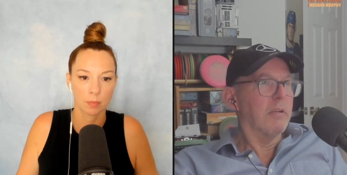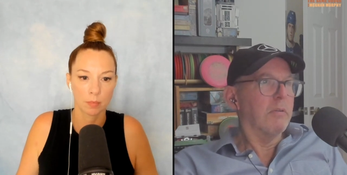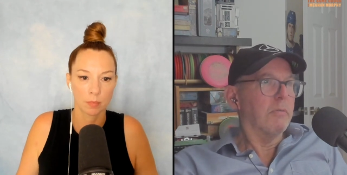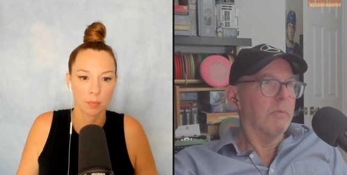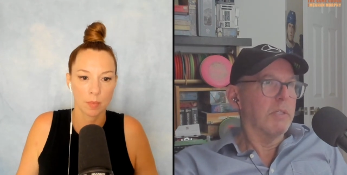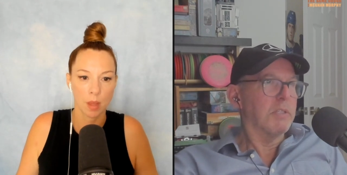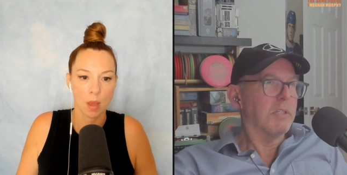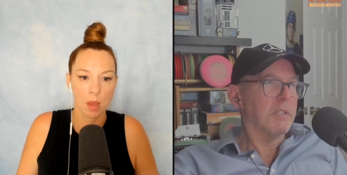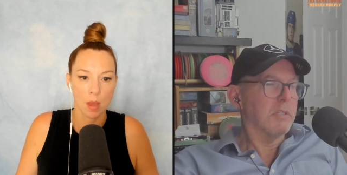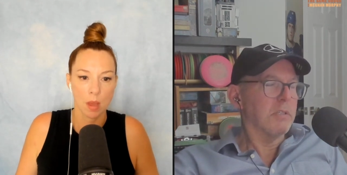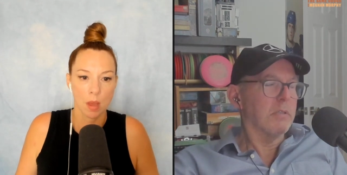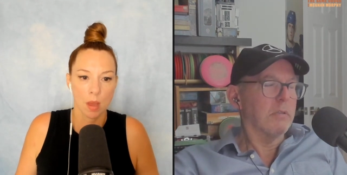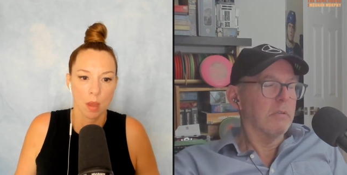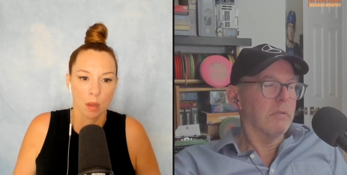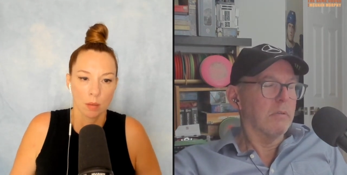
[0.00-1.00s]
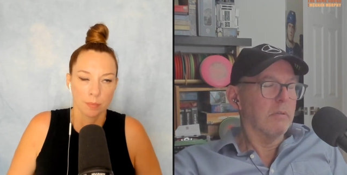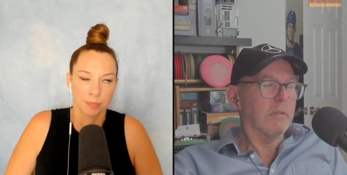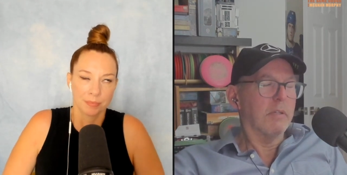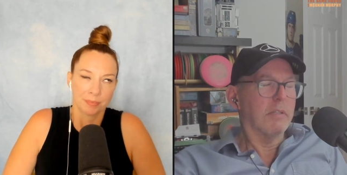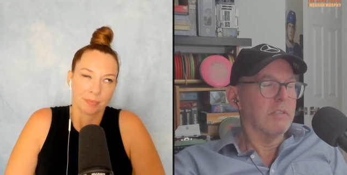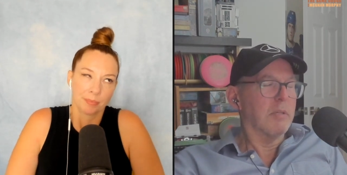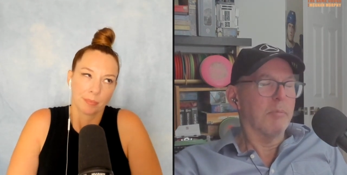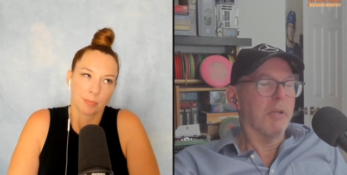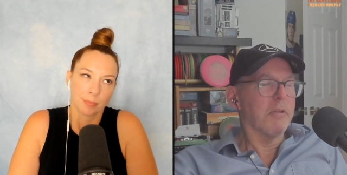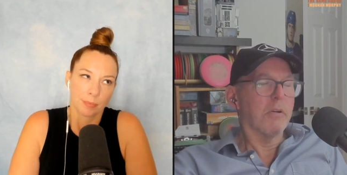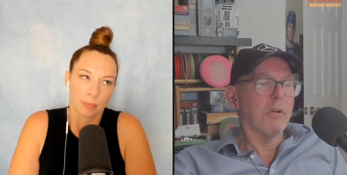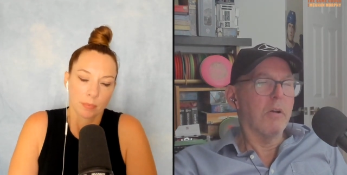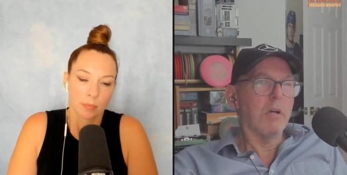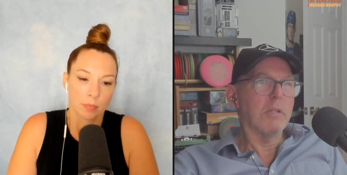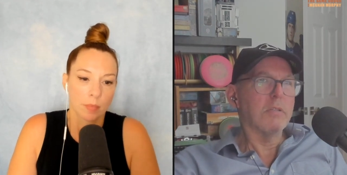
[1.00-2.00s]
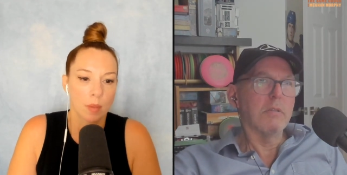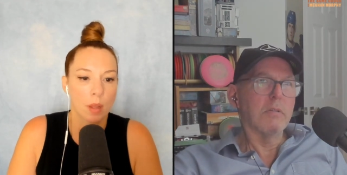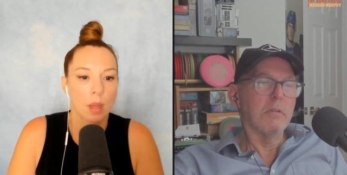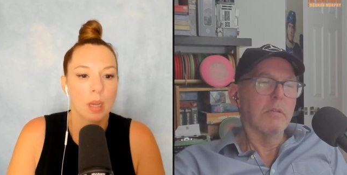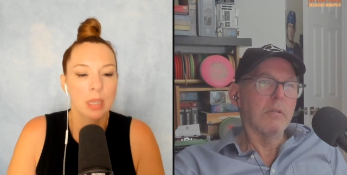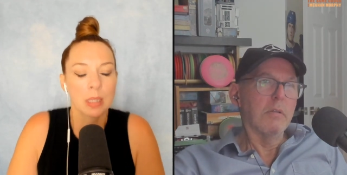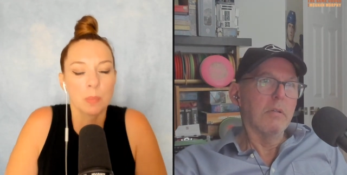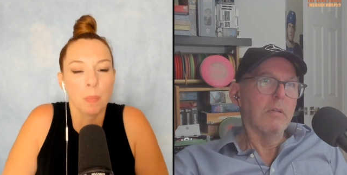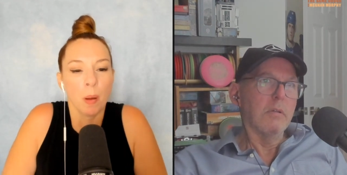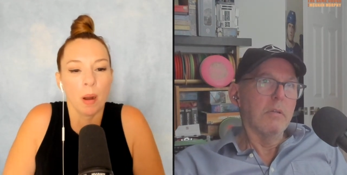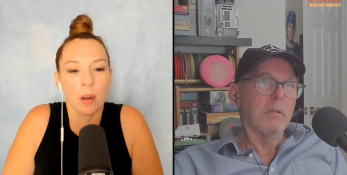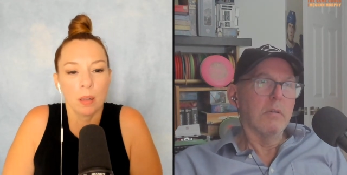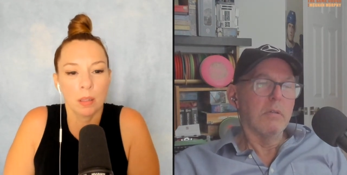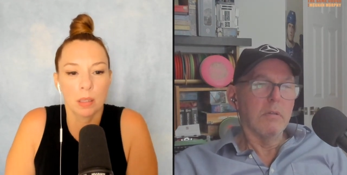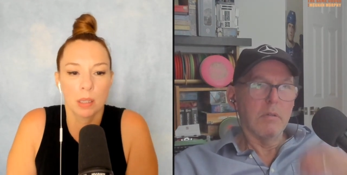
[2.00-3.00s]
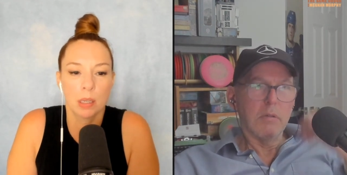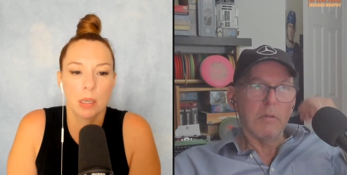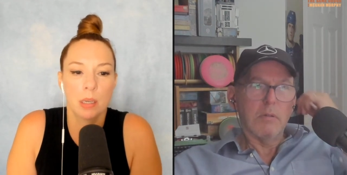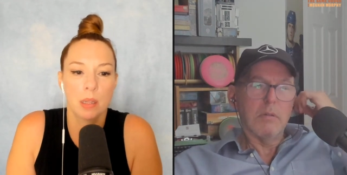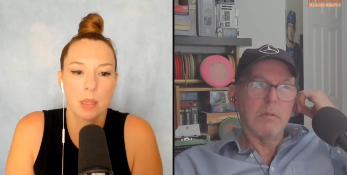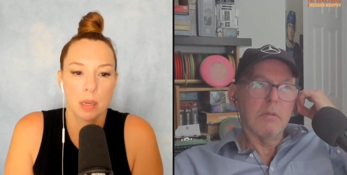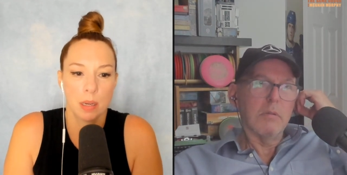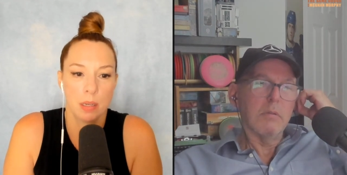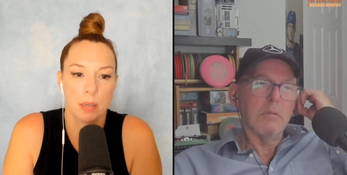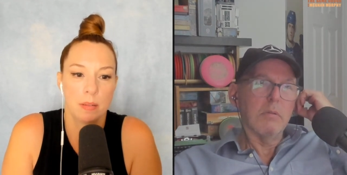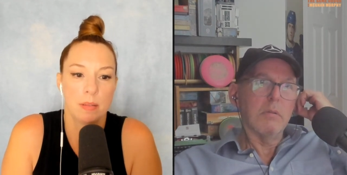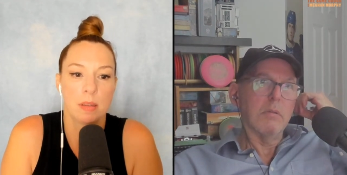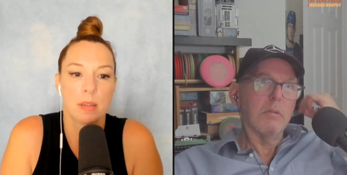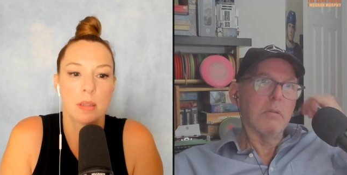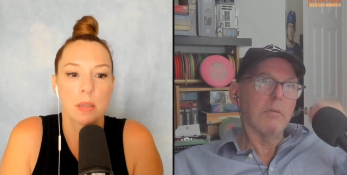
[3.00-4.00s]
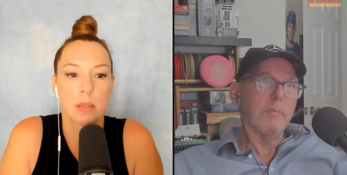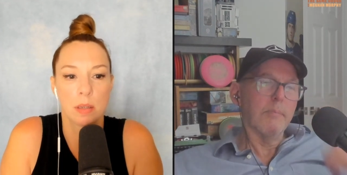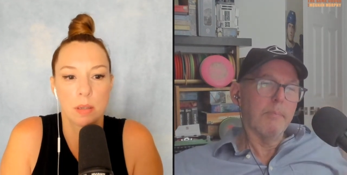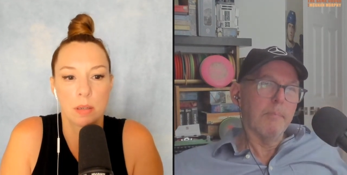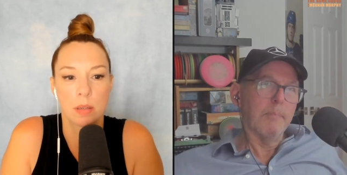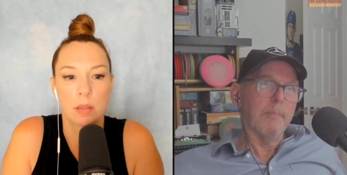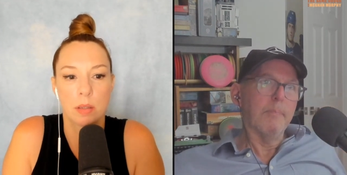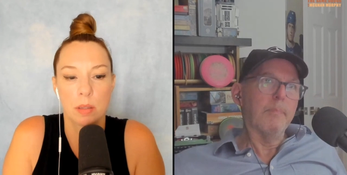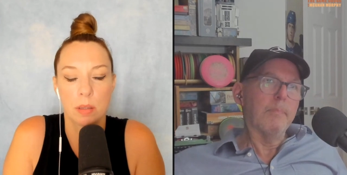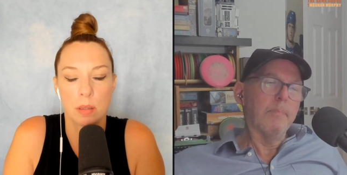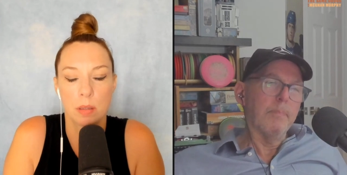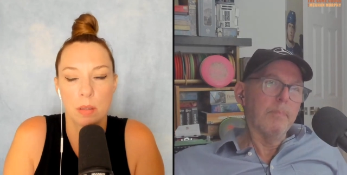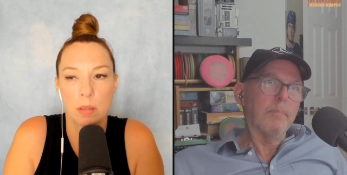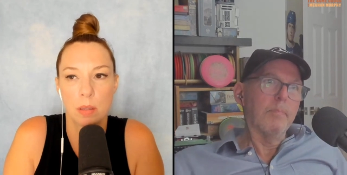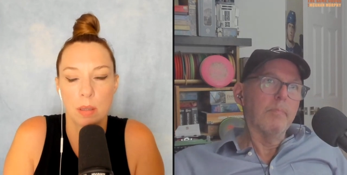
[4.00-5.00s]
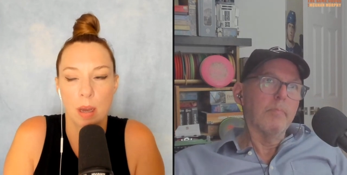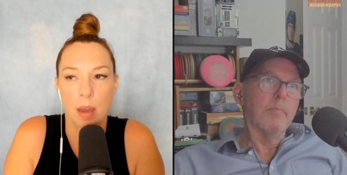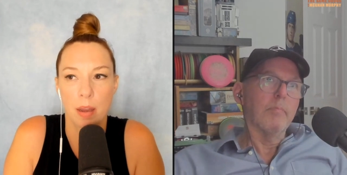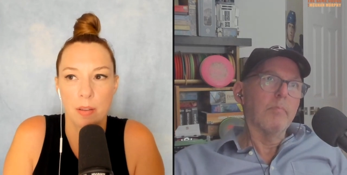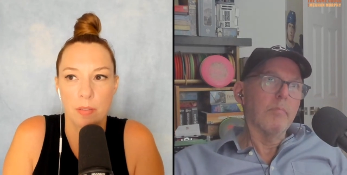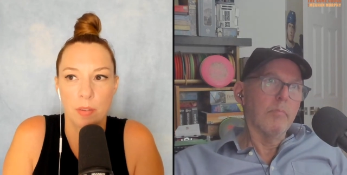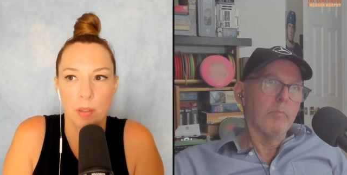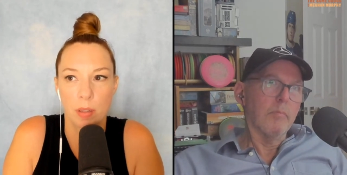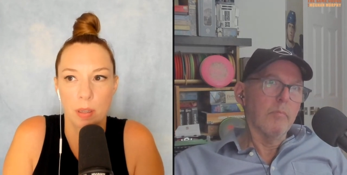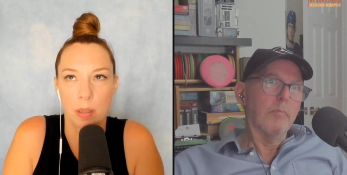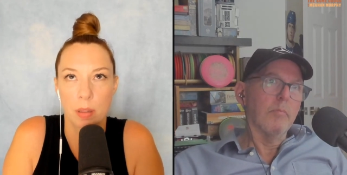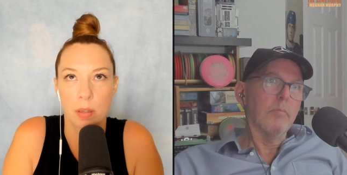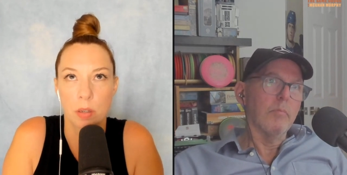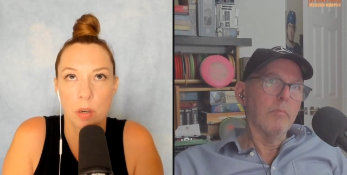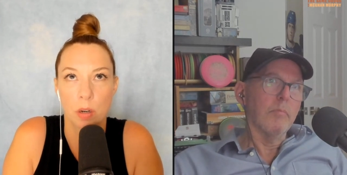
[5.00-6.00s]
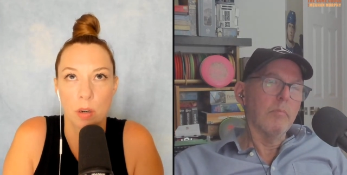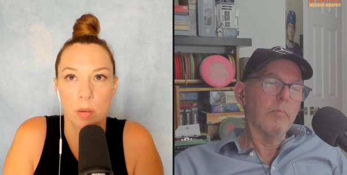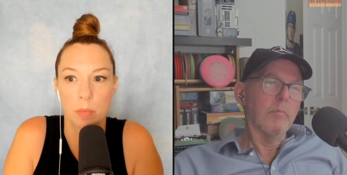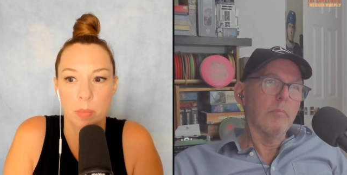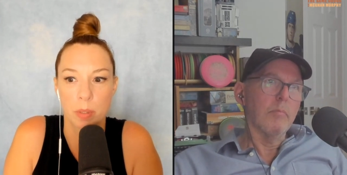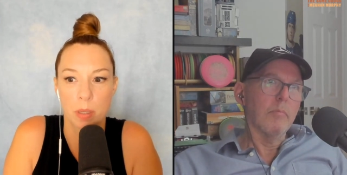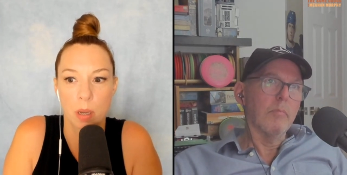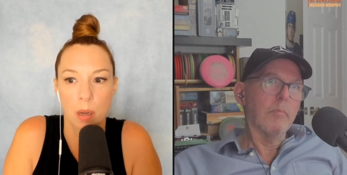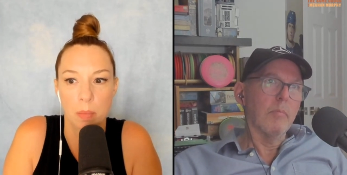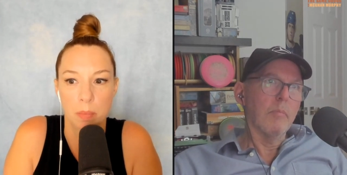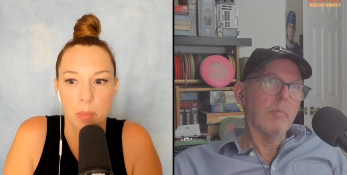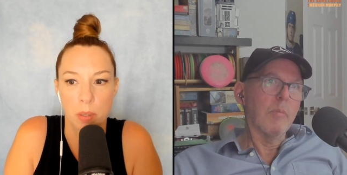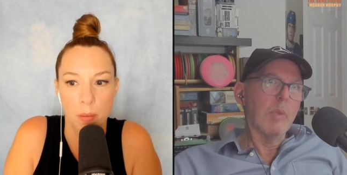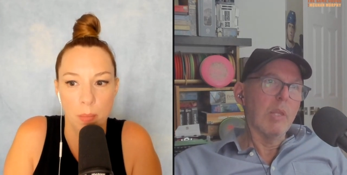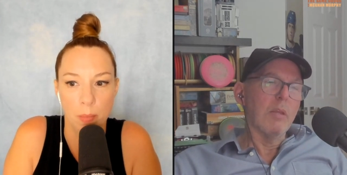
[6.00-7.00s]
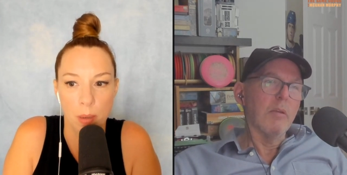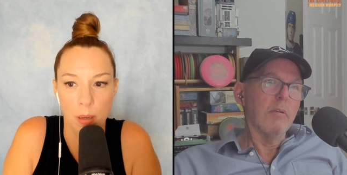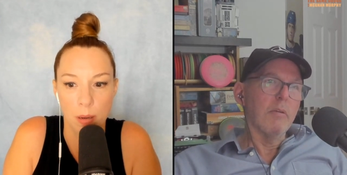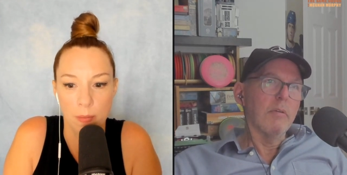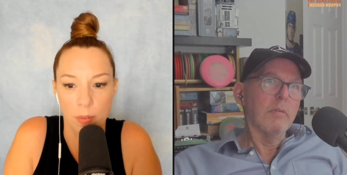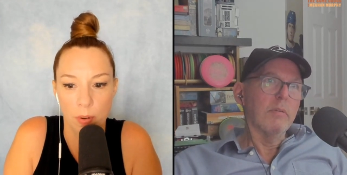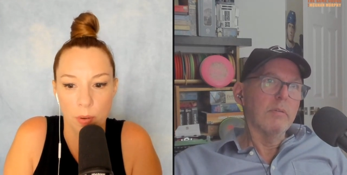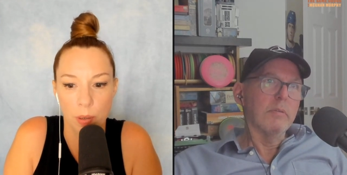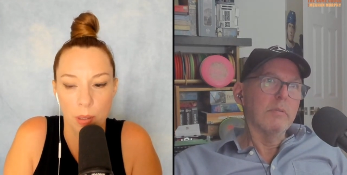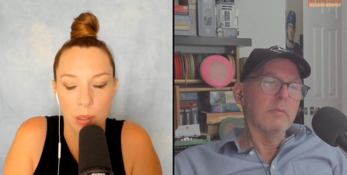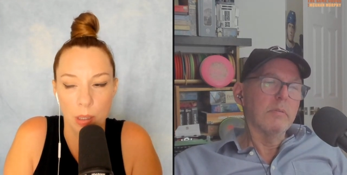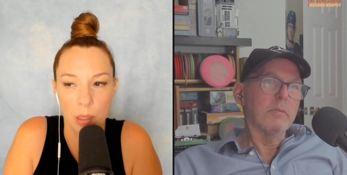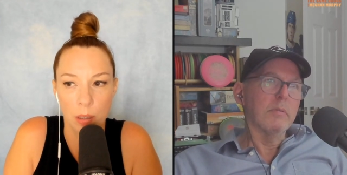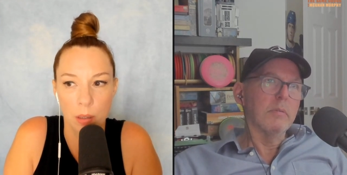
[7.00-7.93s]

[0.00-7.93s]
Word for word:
Speaker 1: which isn't some other cause?
Speaker 2: It's partly that the I feel like the terms come to mean very little